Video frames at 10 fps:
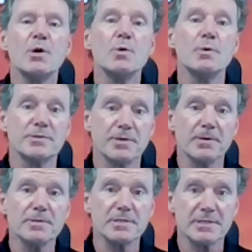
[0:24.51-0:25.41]
who in
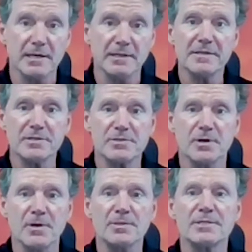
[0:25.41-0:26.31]
turn sell and
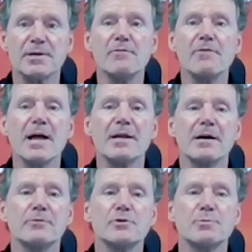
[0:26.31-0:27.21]
install Cel-Fi
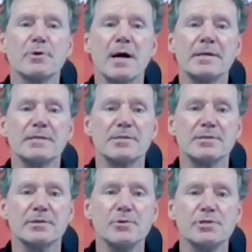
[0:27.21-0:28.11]
coverage products and
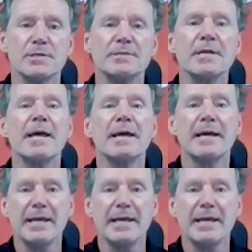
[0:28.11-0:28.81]
solutions